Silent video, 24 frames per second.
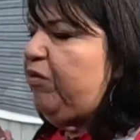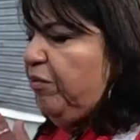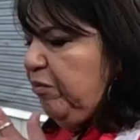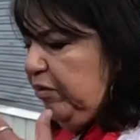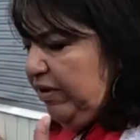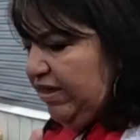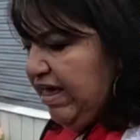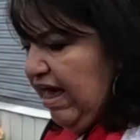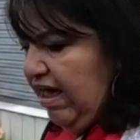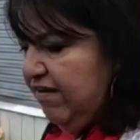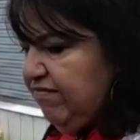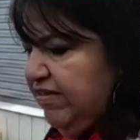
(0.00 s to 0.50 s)
we
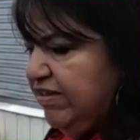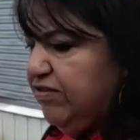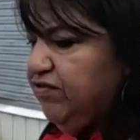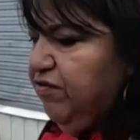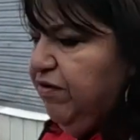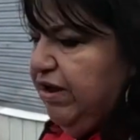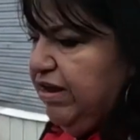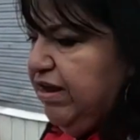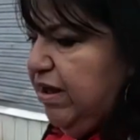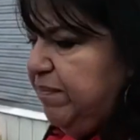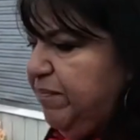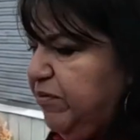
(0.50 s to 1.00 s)
have these
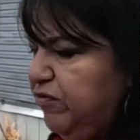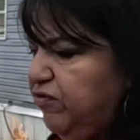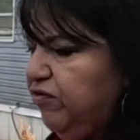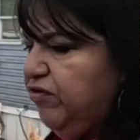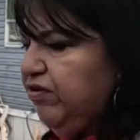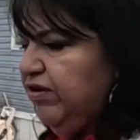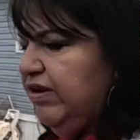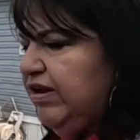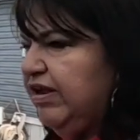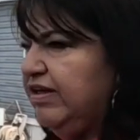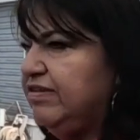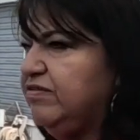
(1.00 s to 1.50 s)
great
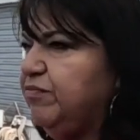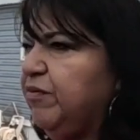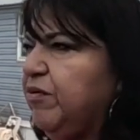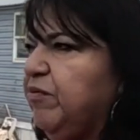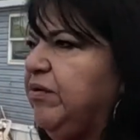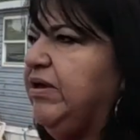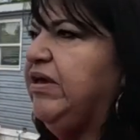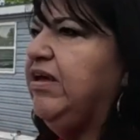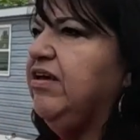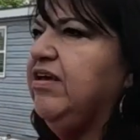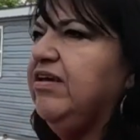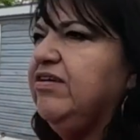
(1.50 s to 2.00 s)
opportunities where we
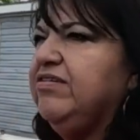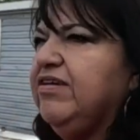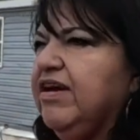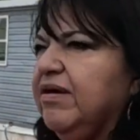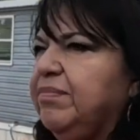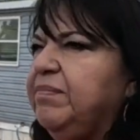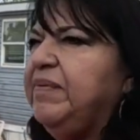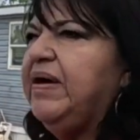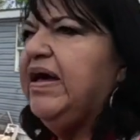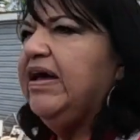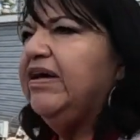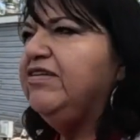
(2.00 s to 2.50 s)
can
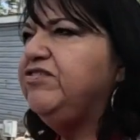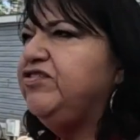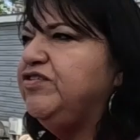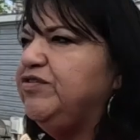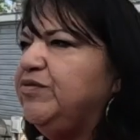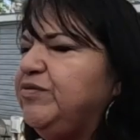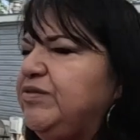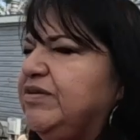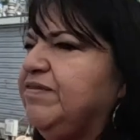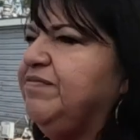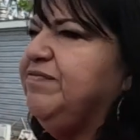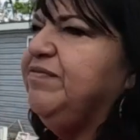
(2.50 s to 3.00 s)
combine
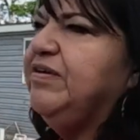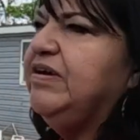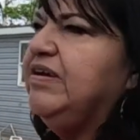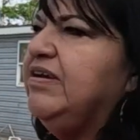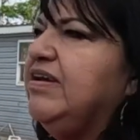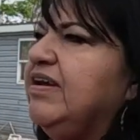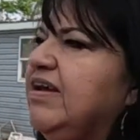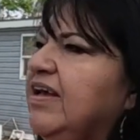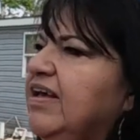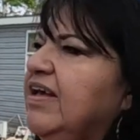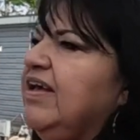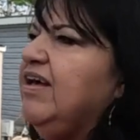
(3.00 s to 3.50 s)
two different
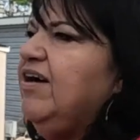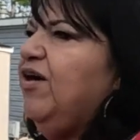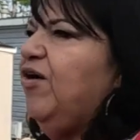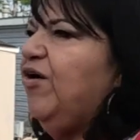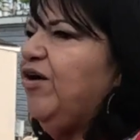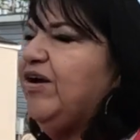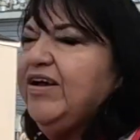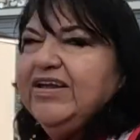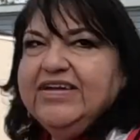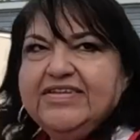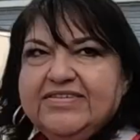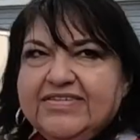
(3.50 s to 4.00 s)

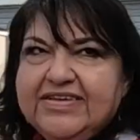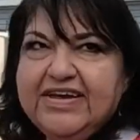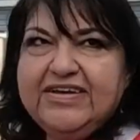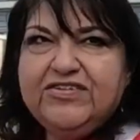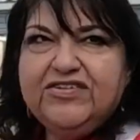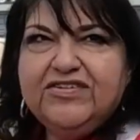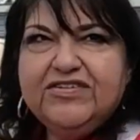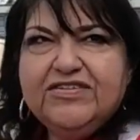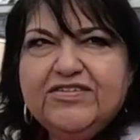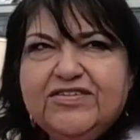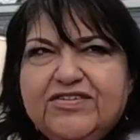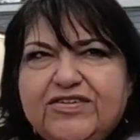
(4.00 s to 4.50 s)

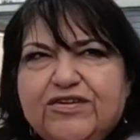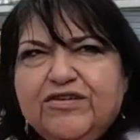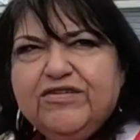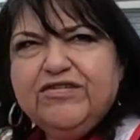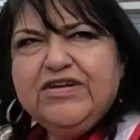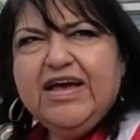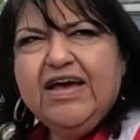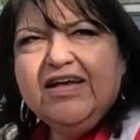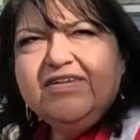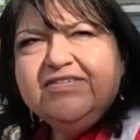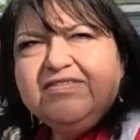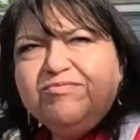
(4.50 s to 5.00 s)
organizations, CERT
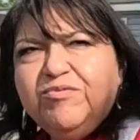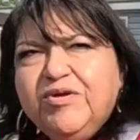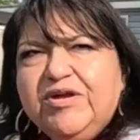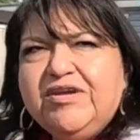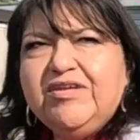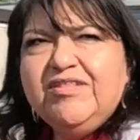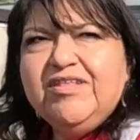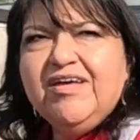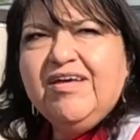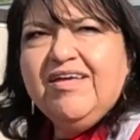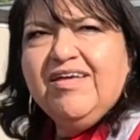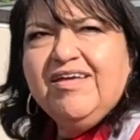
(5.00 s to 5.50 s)
as one
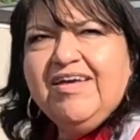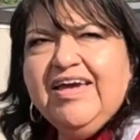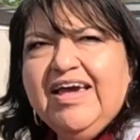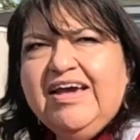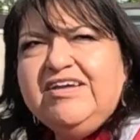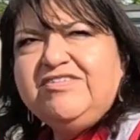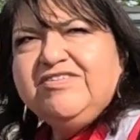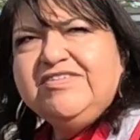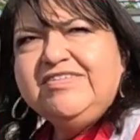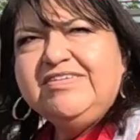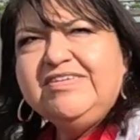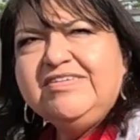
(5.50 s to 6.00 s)
of the
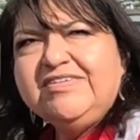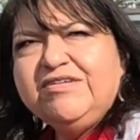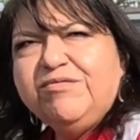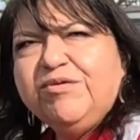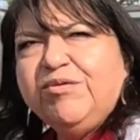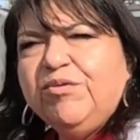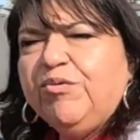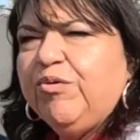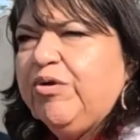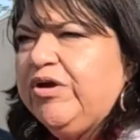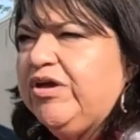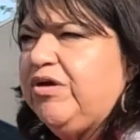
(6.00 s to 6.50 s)
agencies that
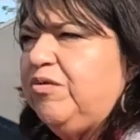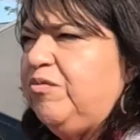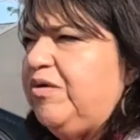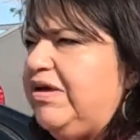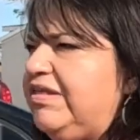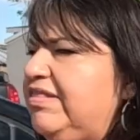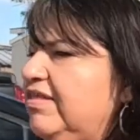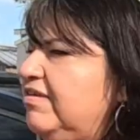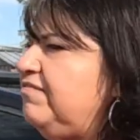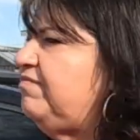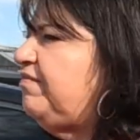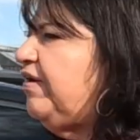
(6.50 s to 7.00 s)
we're working with,
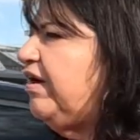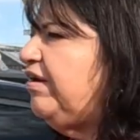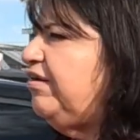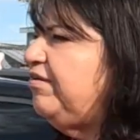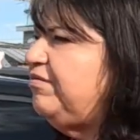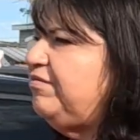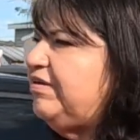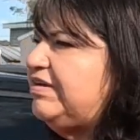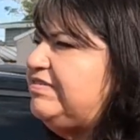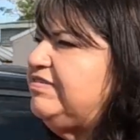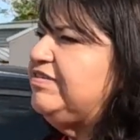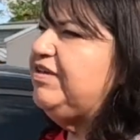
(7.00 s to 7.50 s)
and Fire and
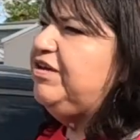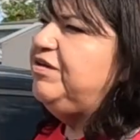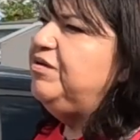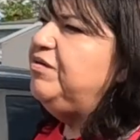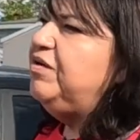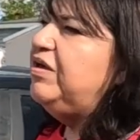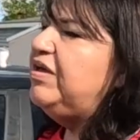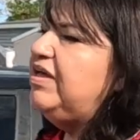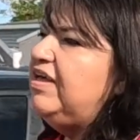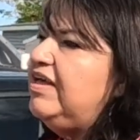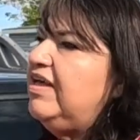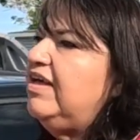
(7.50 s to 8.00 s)
Rescue,
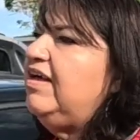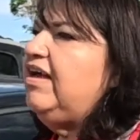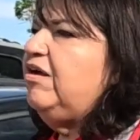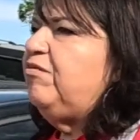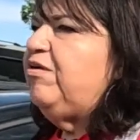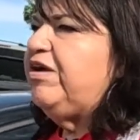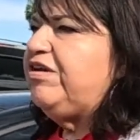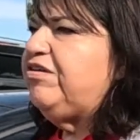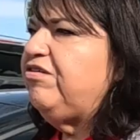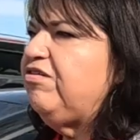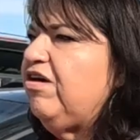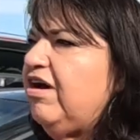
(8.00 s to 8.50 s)

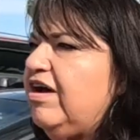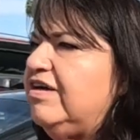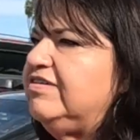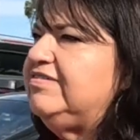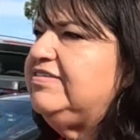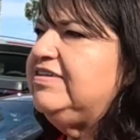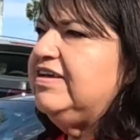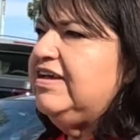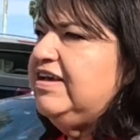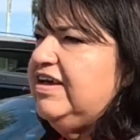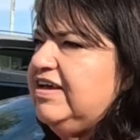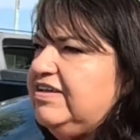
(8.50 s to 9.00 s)
Red Cross,
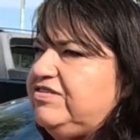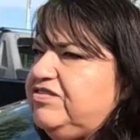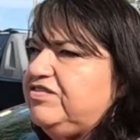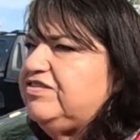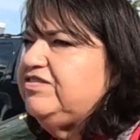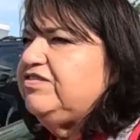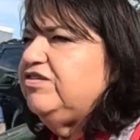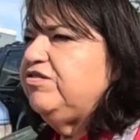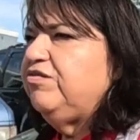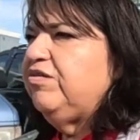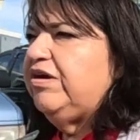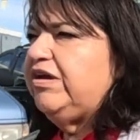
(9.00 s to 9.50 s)
it's just
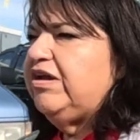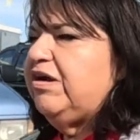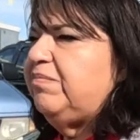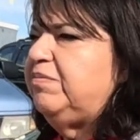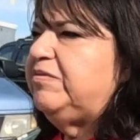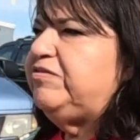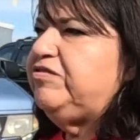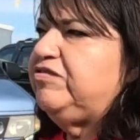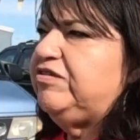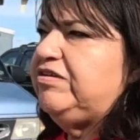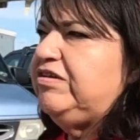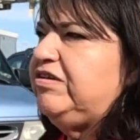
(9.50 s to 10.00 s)
a great
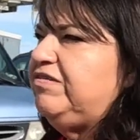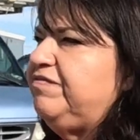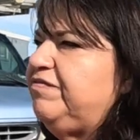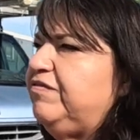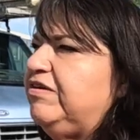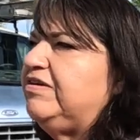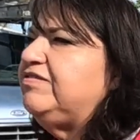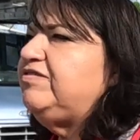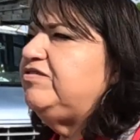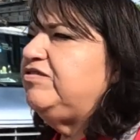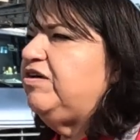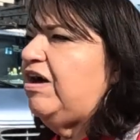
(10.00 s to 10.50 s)
opportunity for
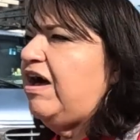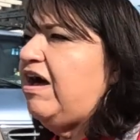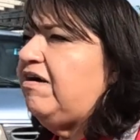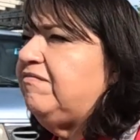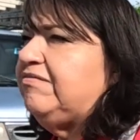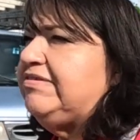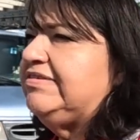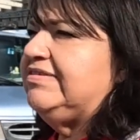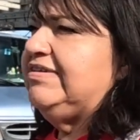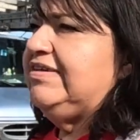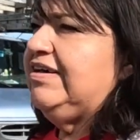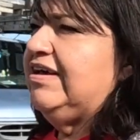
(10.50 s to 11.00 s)
us to
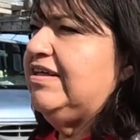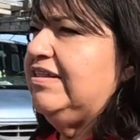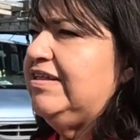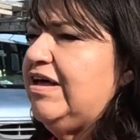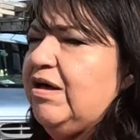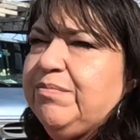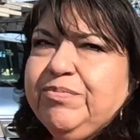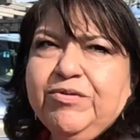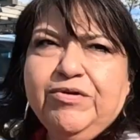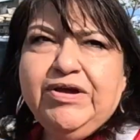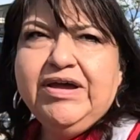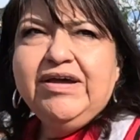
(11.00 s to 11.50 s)
obviously
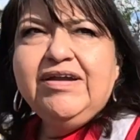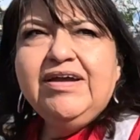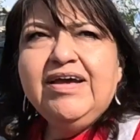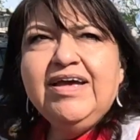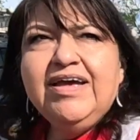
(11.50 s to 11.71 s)
collaborate.